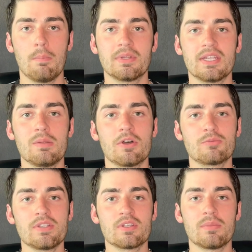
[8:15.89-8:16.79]
but that he must
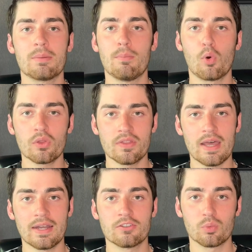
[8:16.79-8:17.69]
be something more than
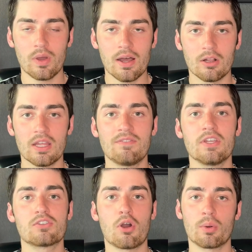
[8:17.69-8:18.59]
that as well if he
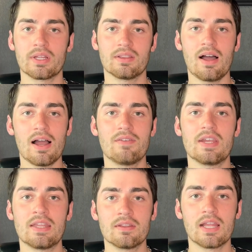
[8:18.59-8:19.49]
is already alive
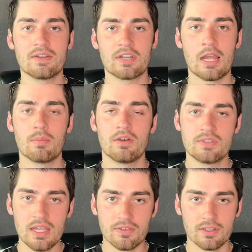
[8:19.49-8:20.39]
in the lifetime of
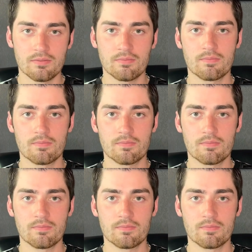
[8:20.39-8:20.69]
David.